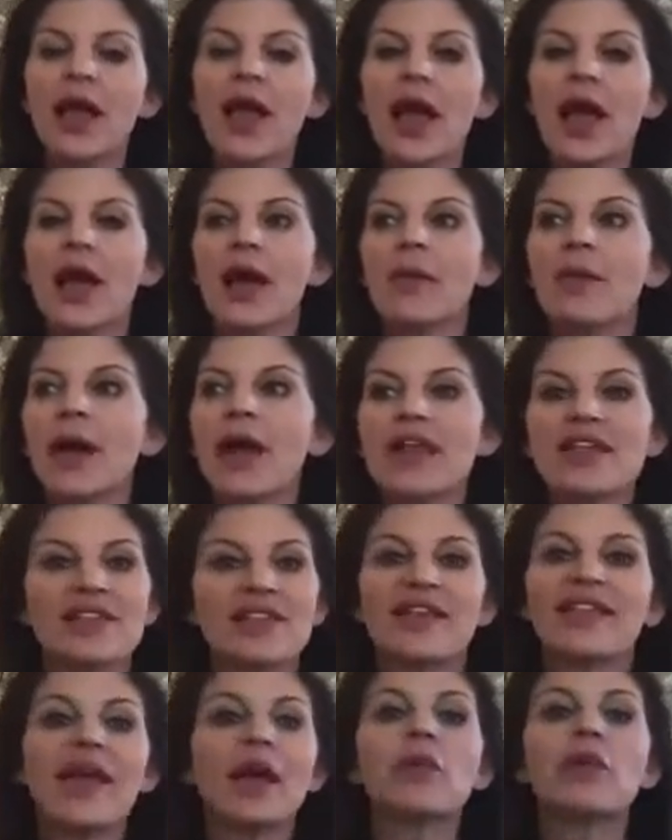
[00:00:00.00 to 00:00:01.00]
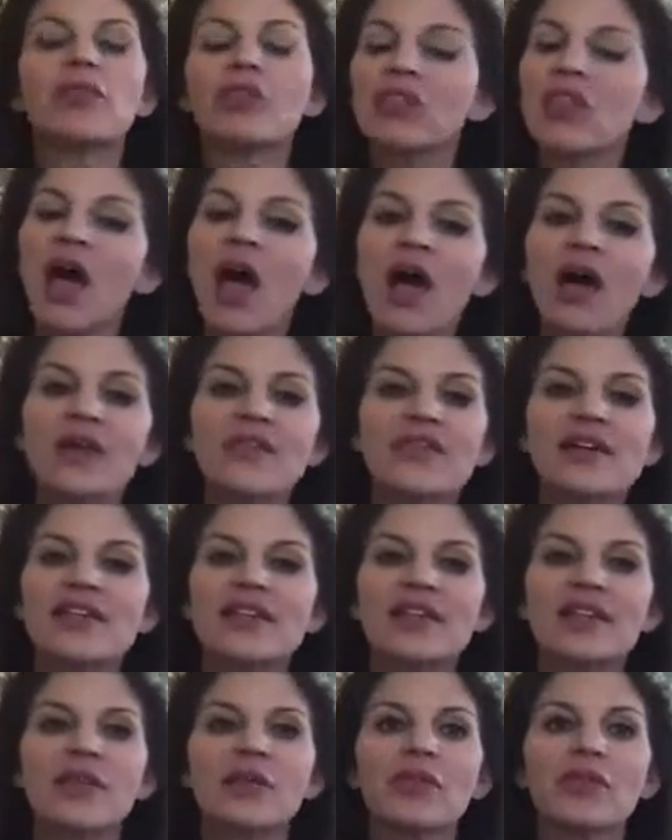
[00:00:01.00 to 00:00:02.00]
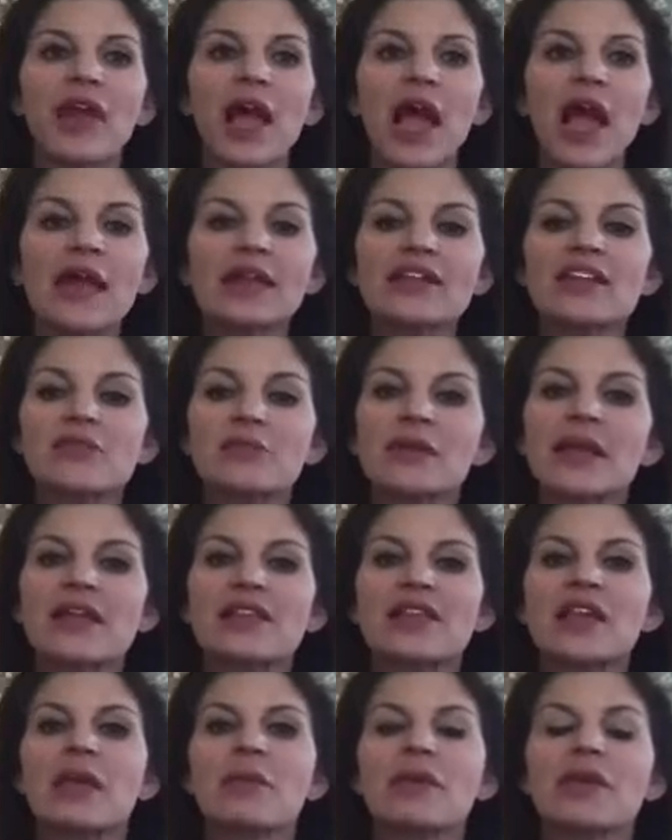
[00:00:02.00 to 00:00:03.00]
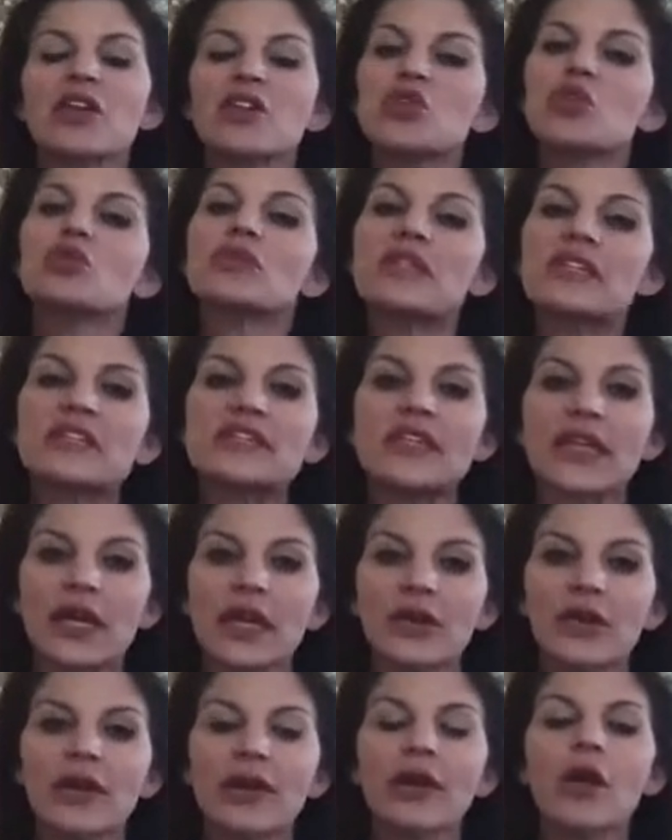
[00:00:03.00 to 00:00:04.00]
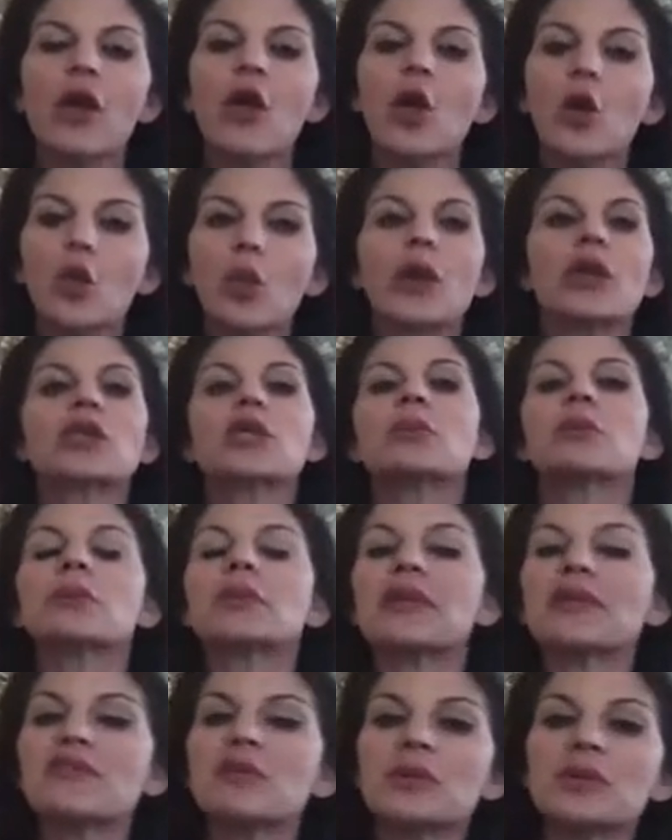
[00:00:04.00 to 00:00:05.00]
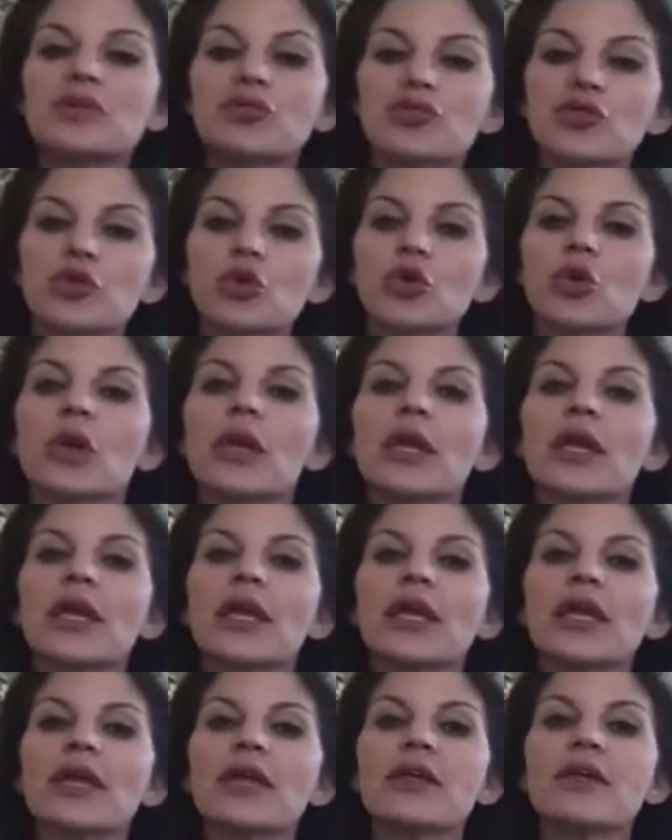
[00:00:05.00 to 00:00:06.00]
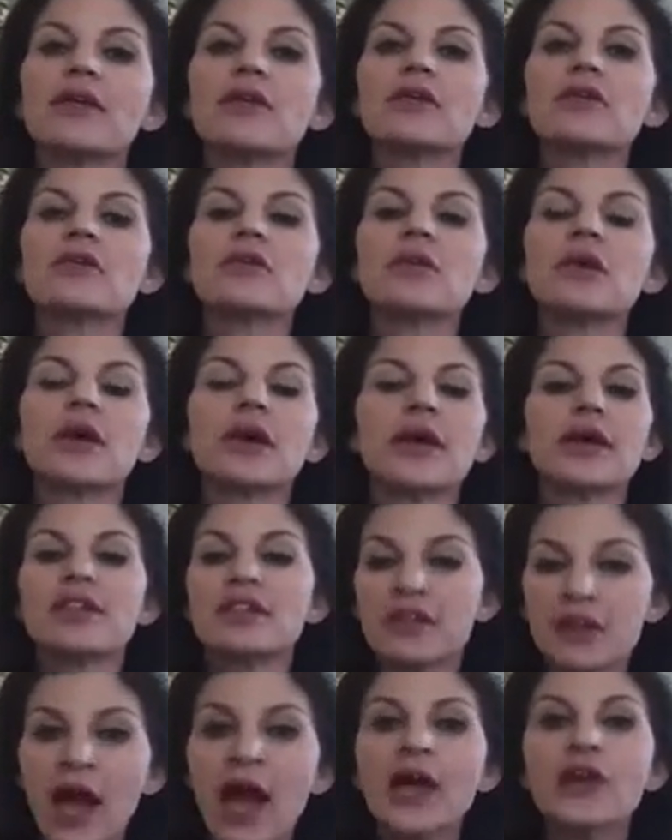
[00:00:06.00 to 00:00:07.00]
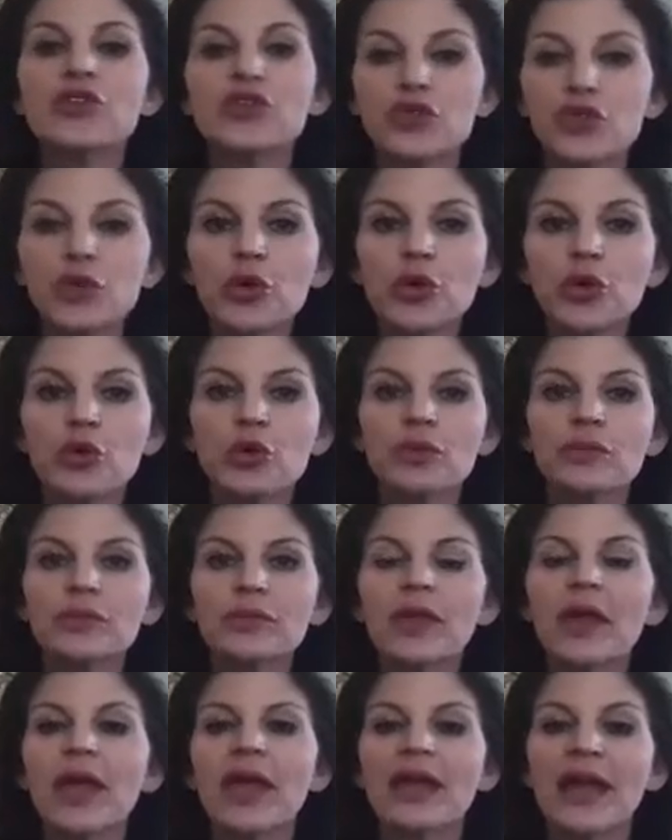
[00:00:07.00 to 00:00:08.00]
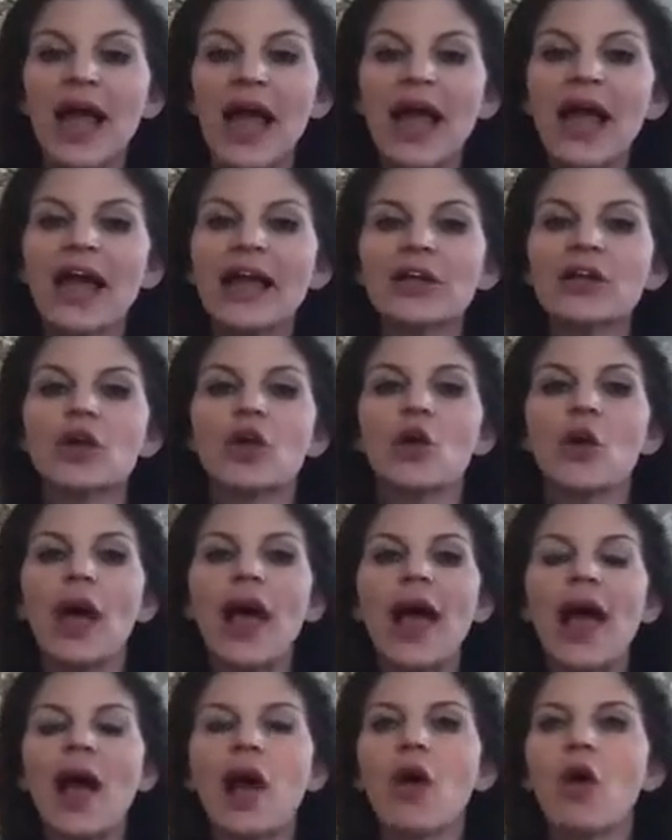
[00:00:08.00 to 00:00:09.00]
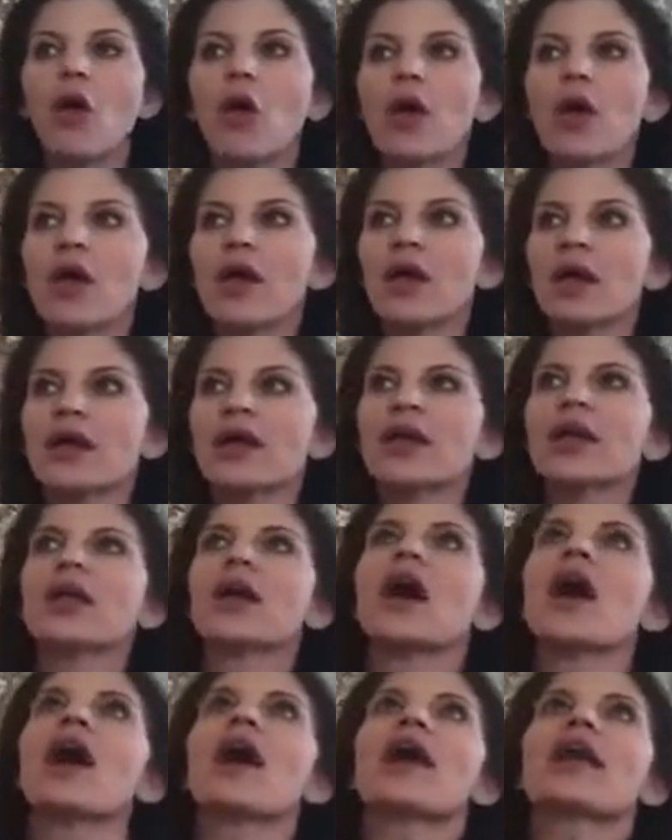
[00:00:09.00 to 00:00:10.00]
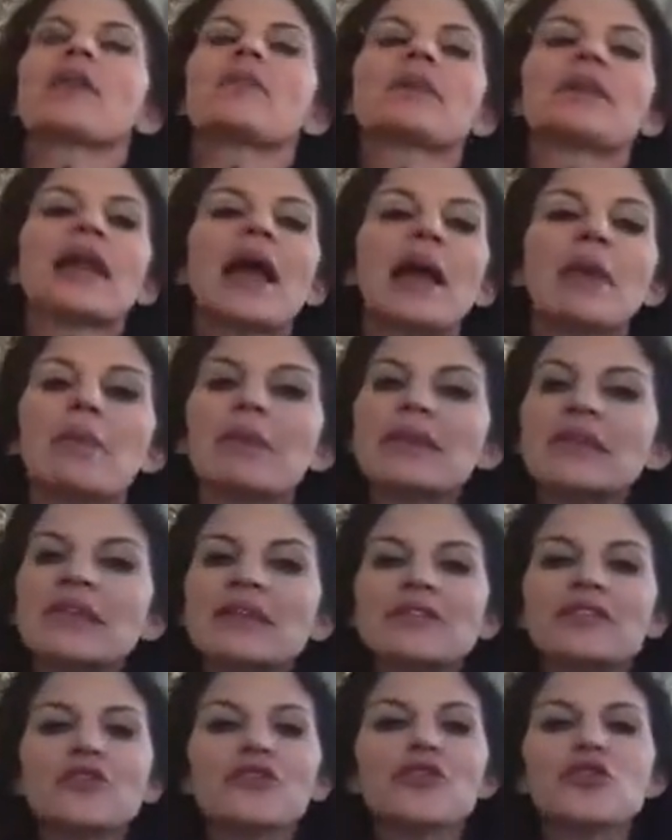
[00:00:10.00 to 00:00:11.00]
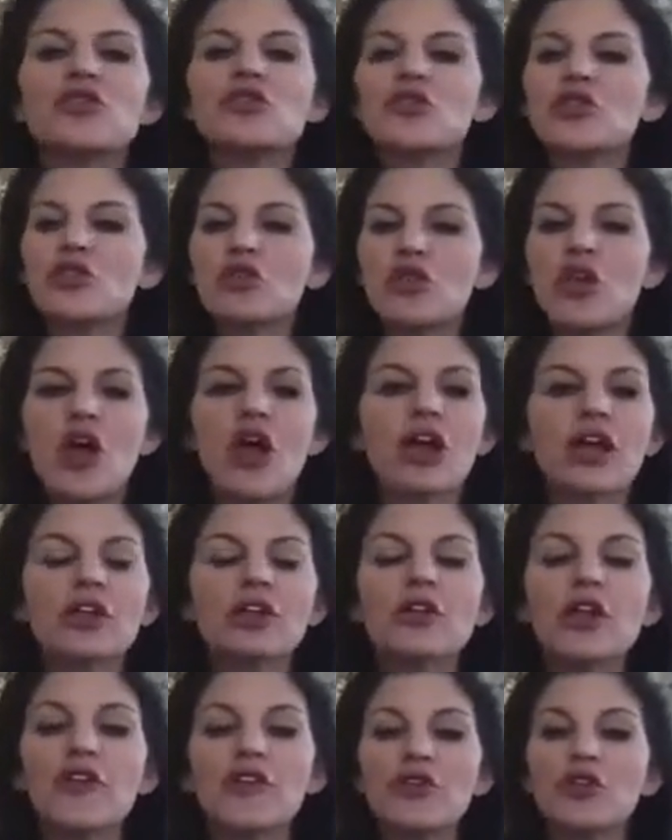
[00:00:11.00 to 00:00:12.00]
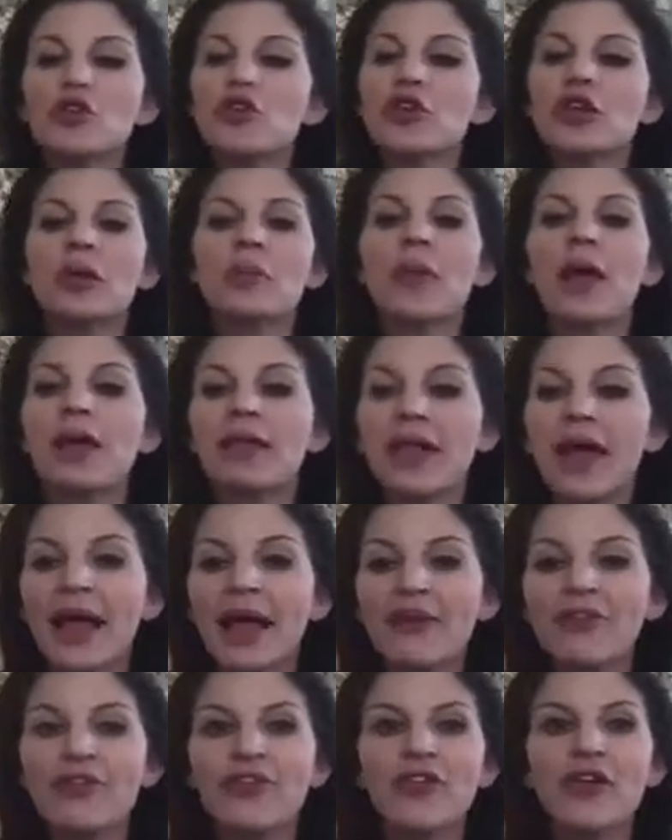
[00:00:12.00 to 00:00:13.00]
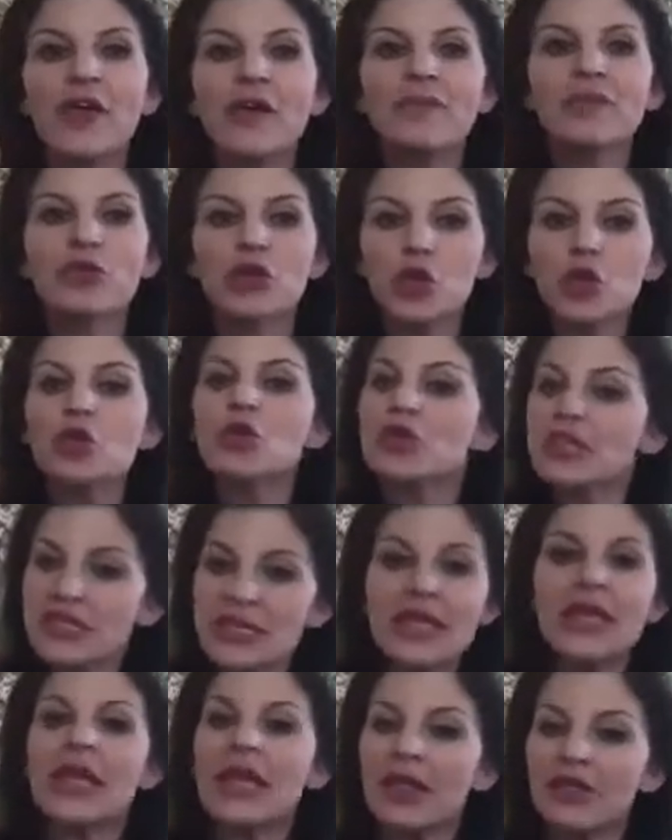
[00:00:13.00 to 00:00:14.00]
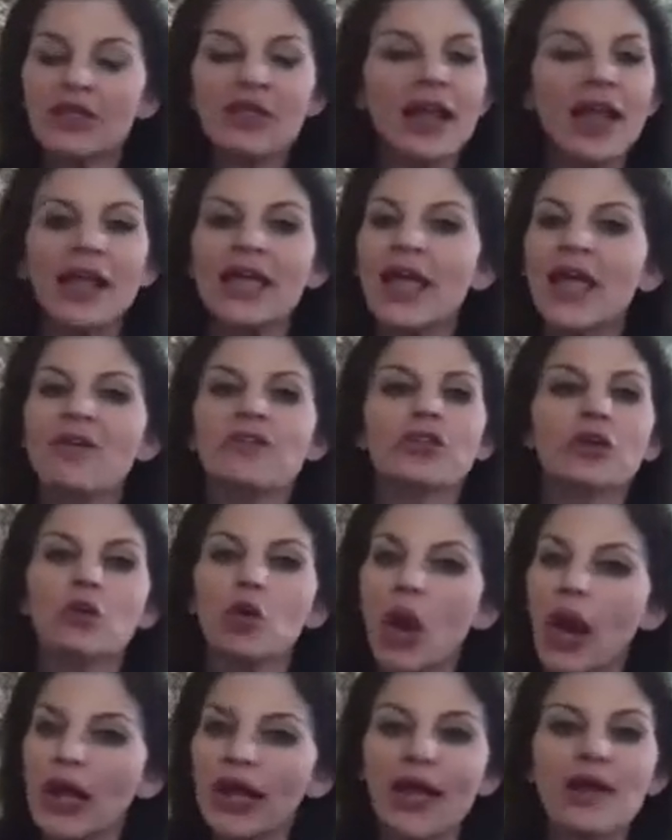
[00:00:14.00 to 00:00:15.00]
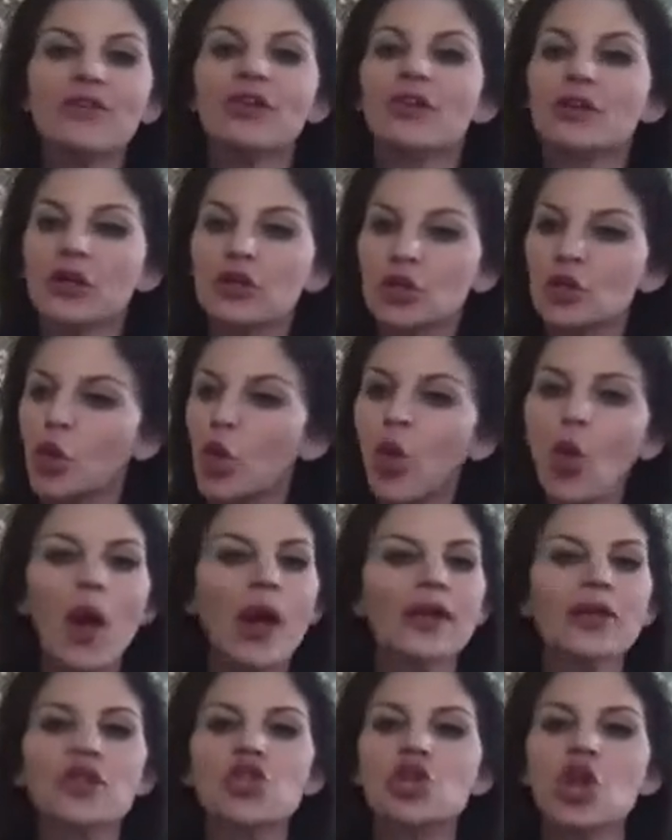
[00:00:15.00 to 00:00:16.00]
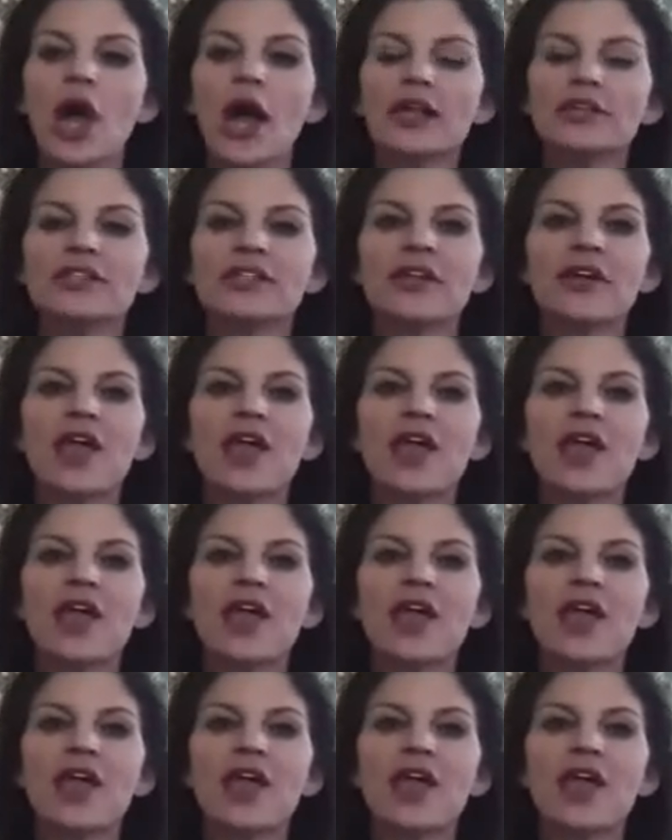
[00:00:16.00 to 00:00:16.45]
I say that with love, I say that with kindness, but I say it because you need to hear it. What you believe to be true is not true. And I know how, God, I mean, I believed it for so long. And if you look at my life, you will see that I gave it quite a shot.